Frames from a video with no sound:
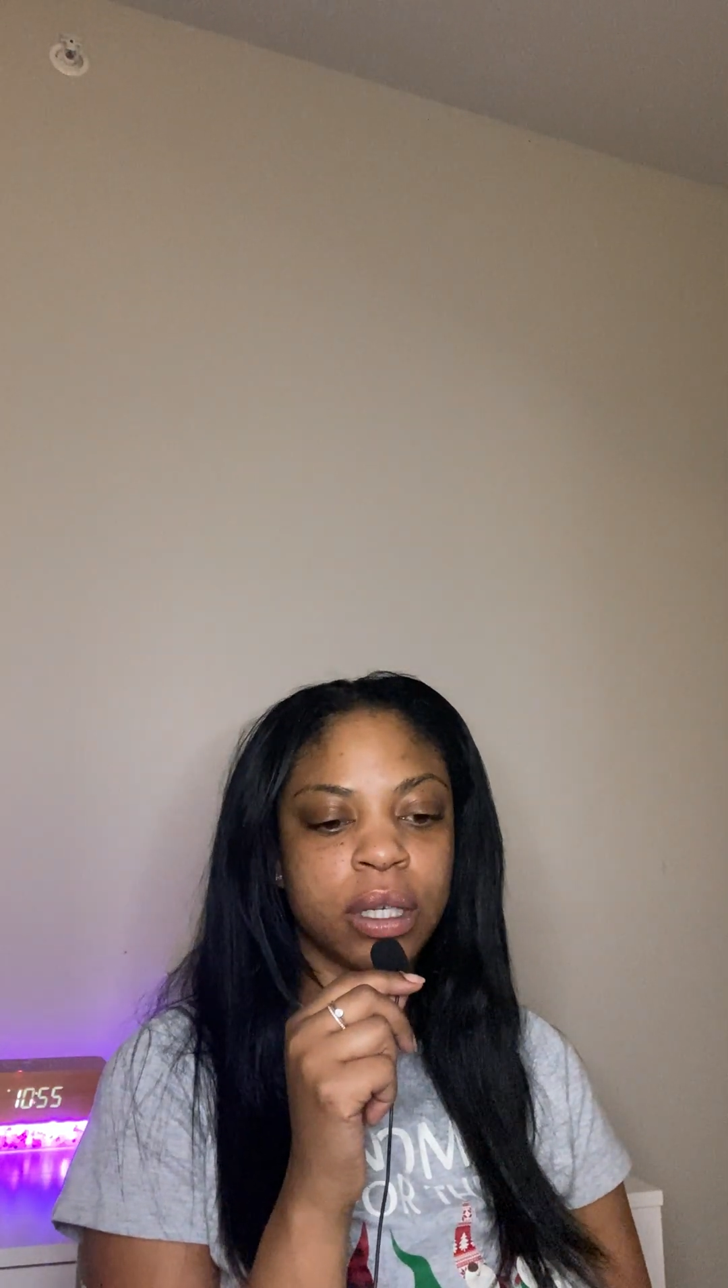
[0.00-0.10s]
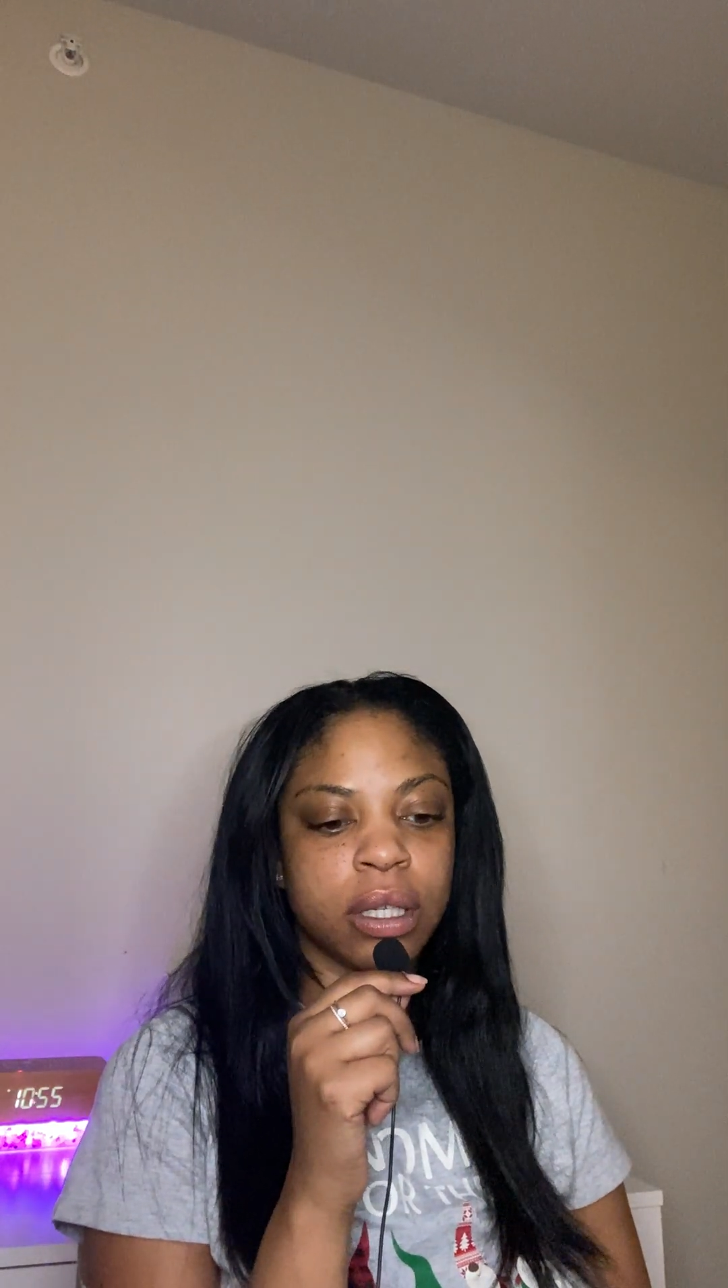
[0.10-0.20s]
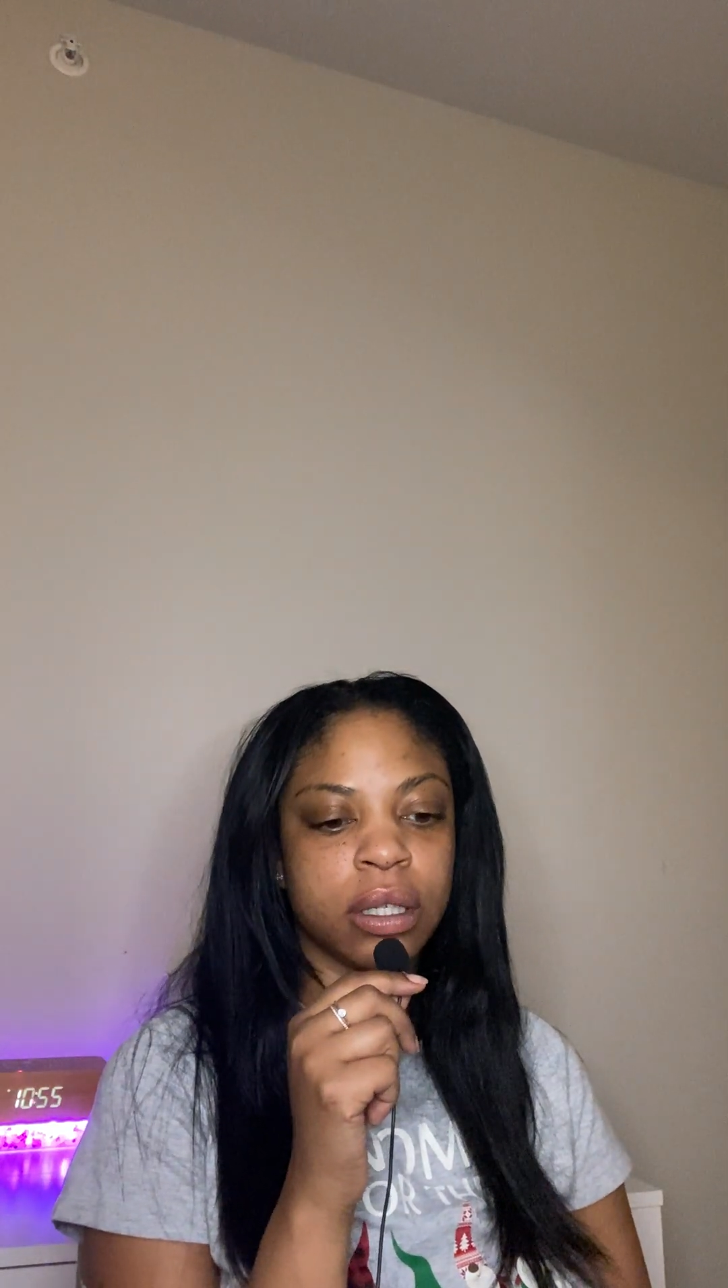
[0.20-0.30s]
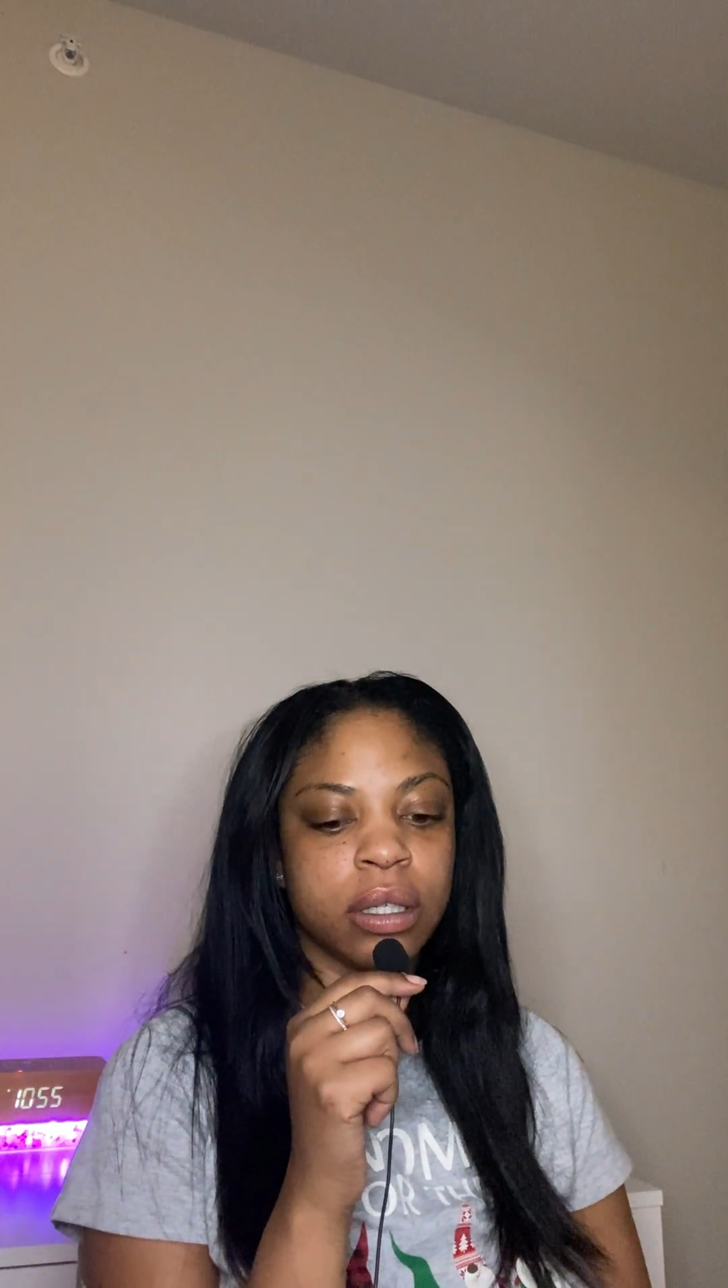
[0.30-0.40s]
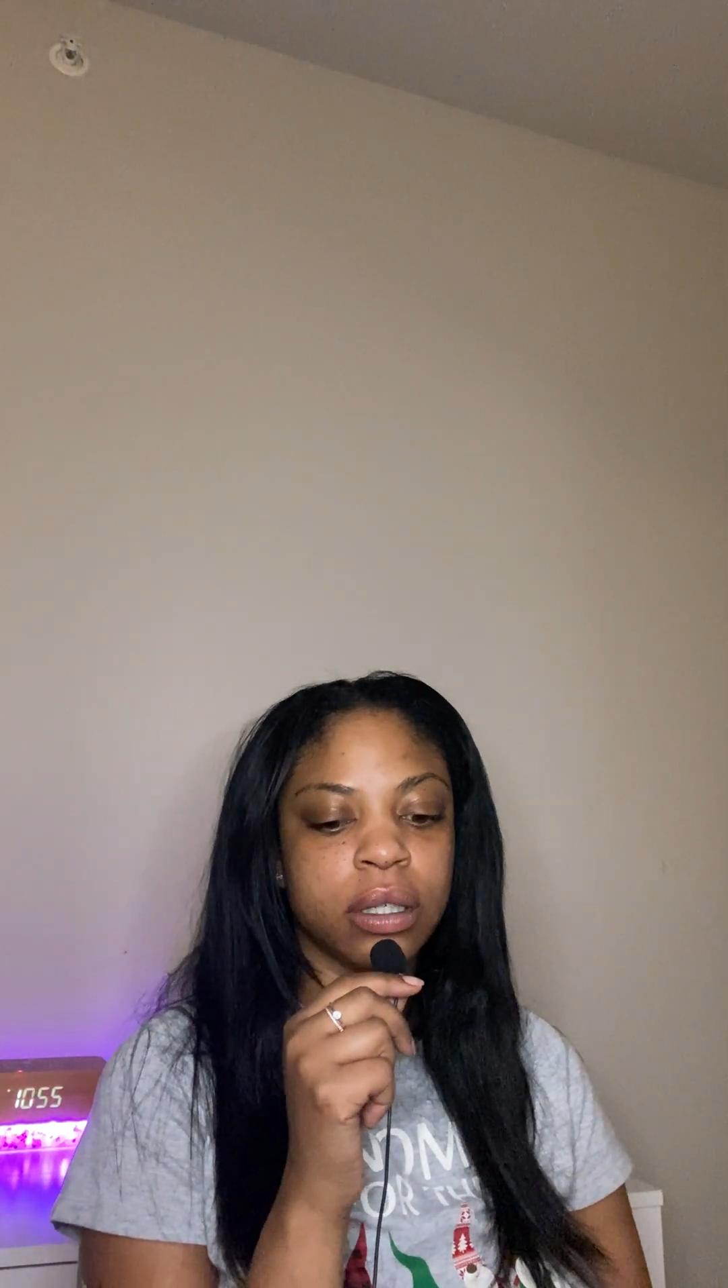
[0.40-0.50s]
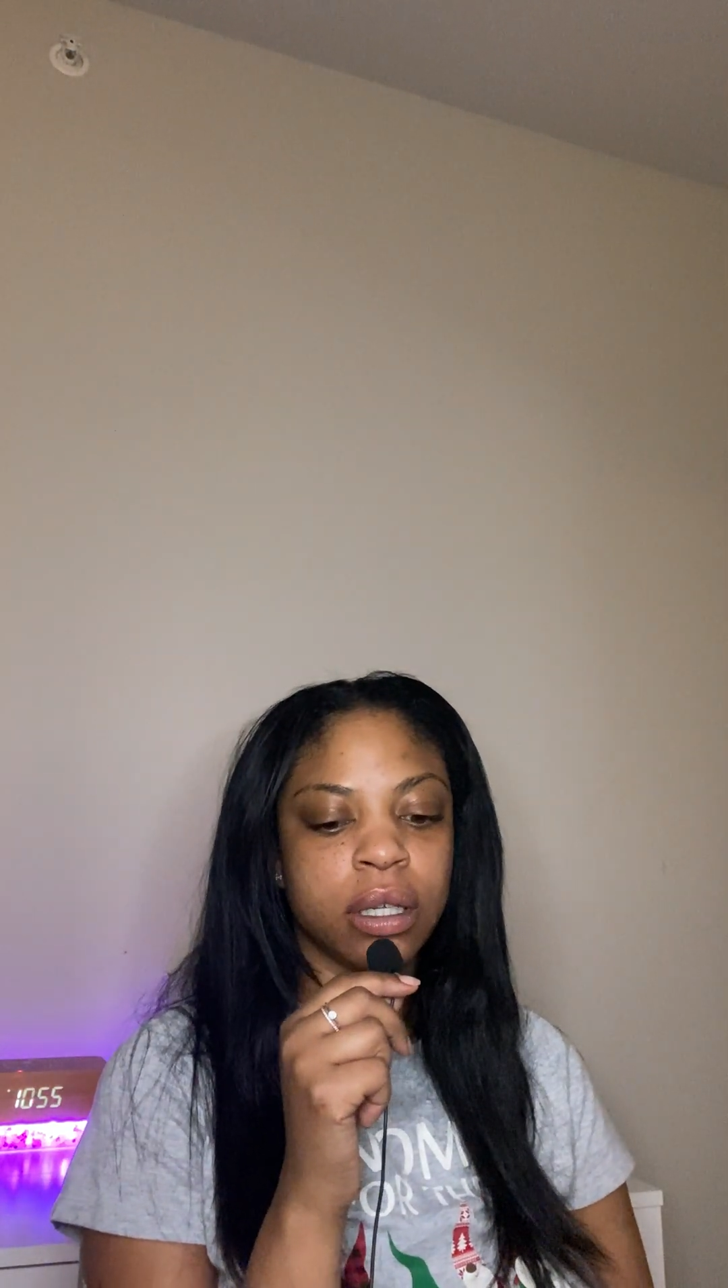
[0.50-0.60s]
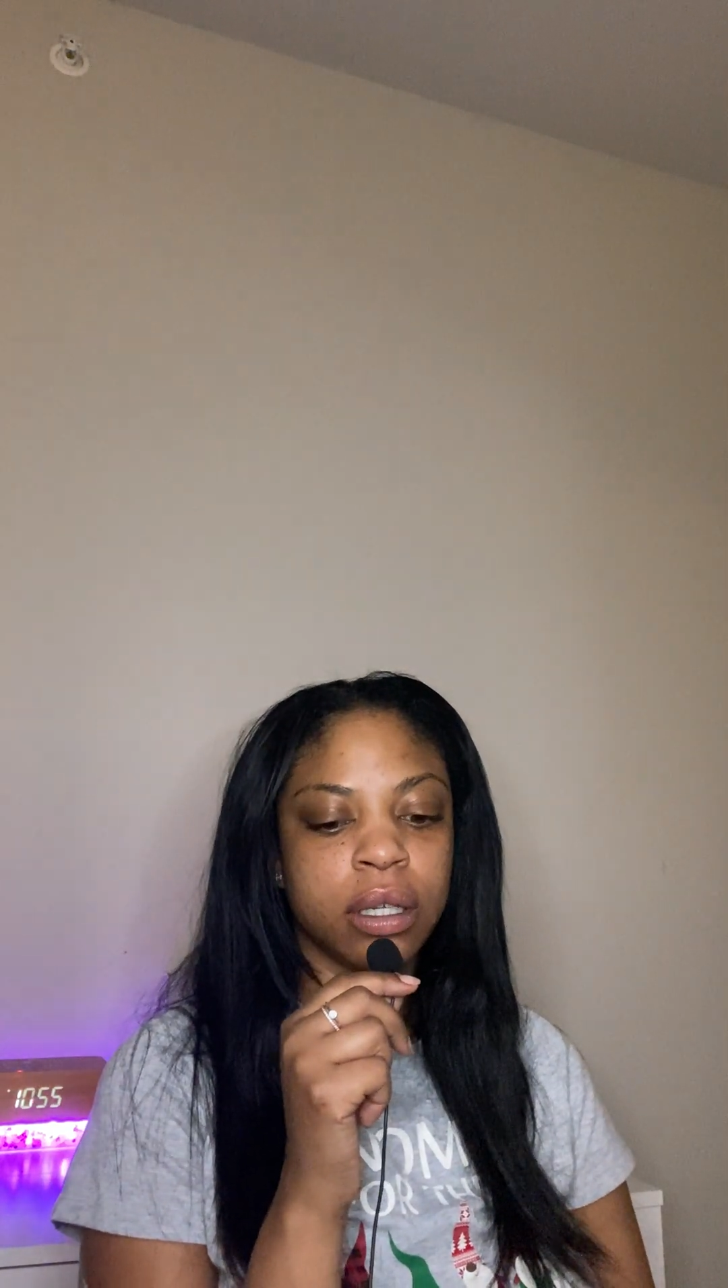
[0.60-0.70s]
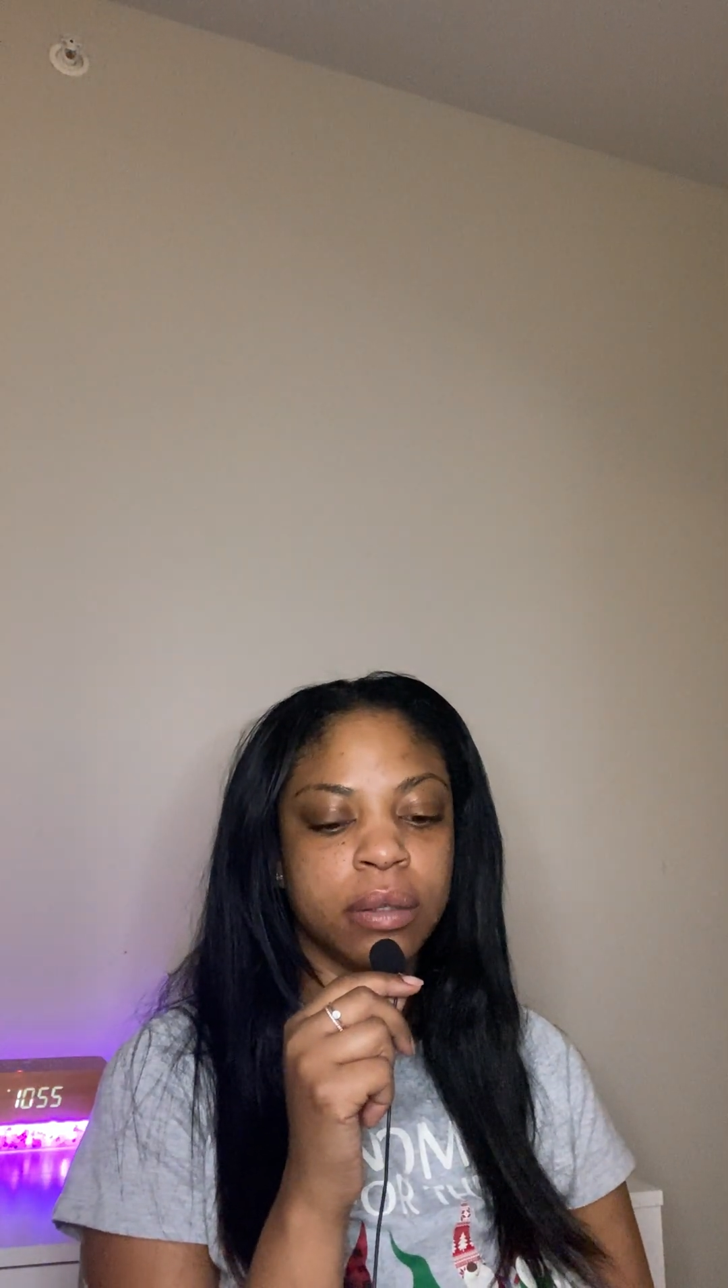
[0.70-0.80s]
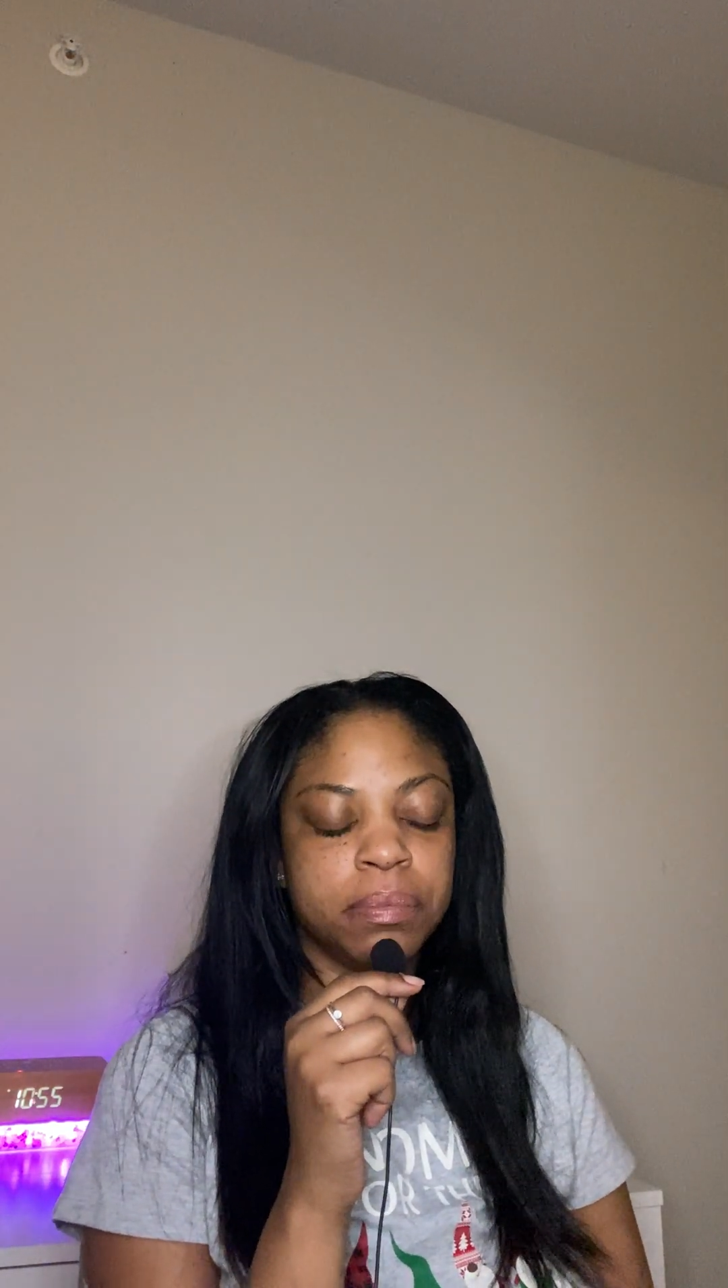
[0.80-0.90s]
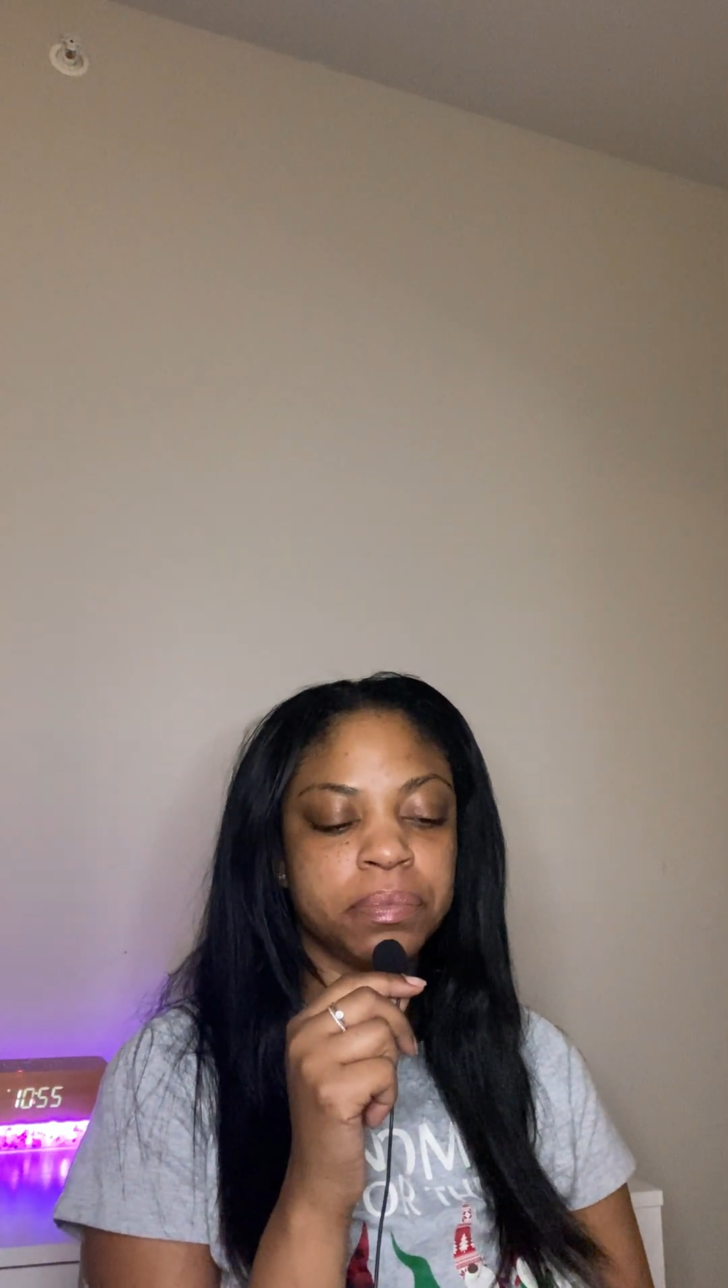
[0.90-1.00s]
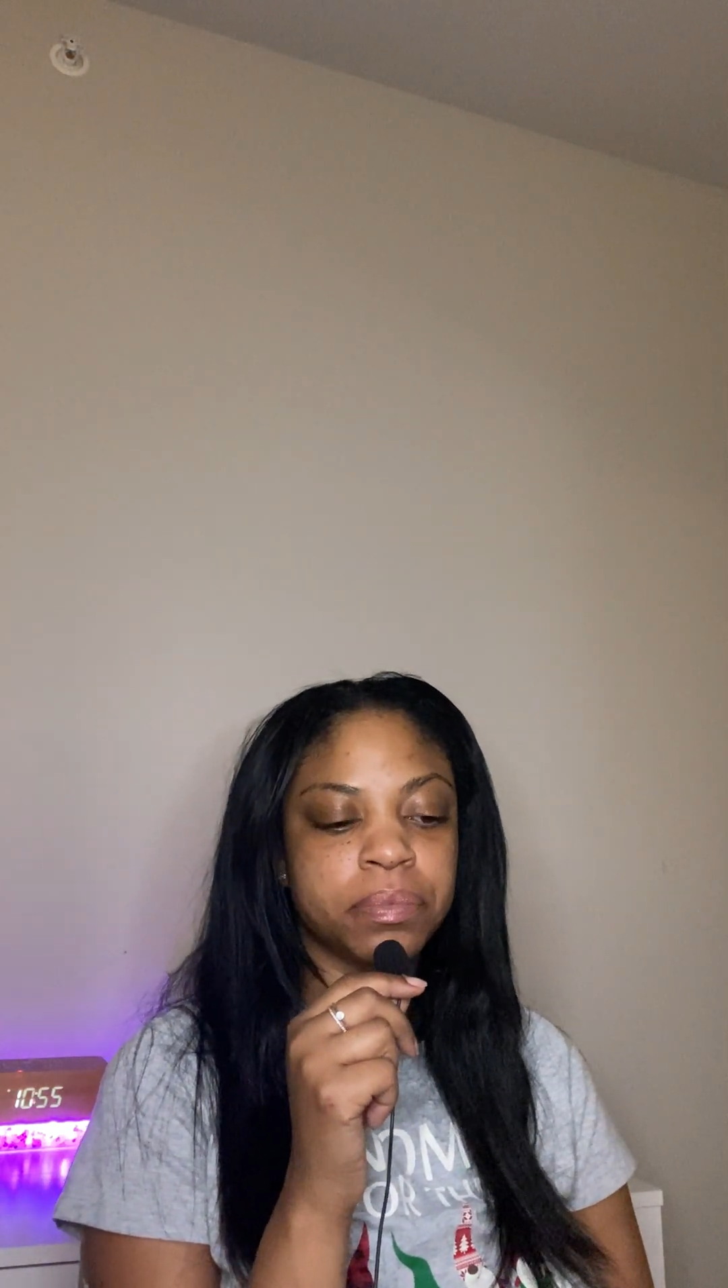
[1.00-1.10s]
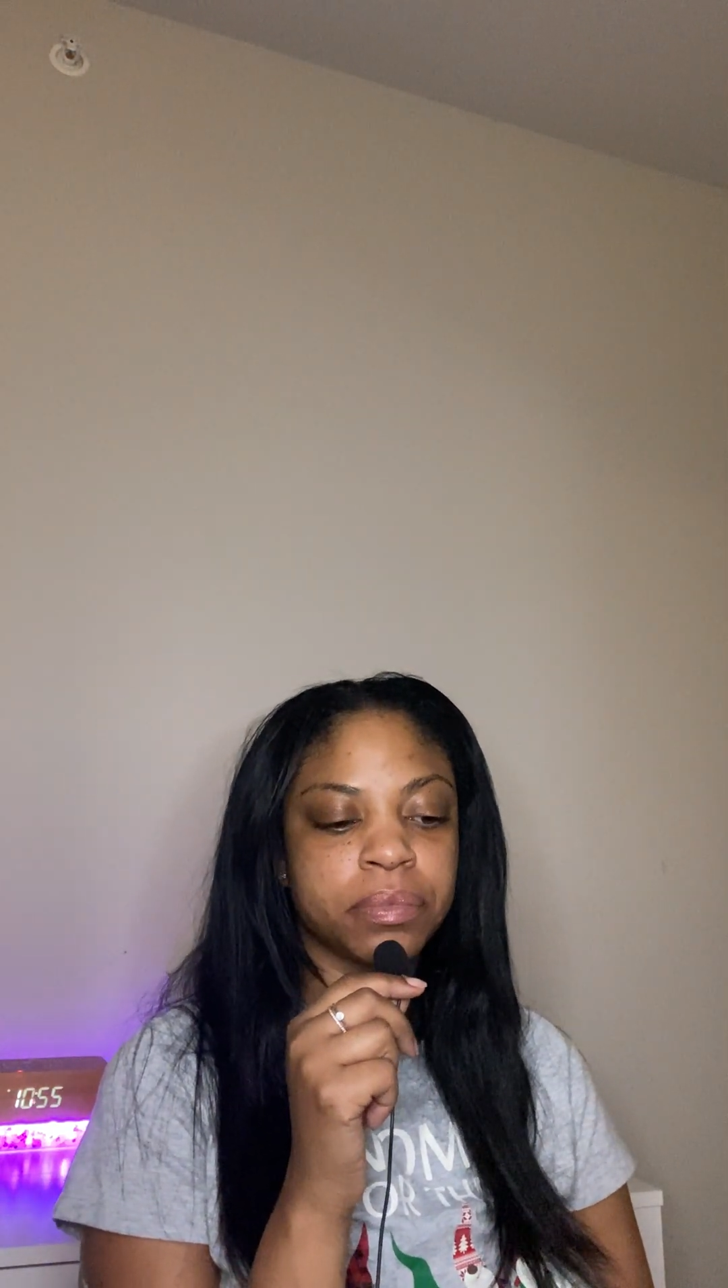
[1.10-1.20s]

to,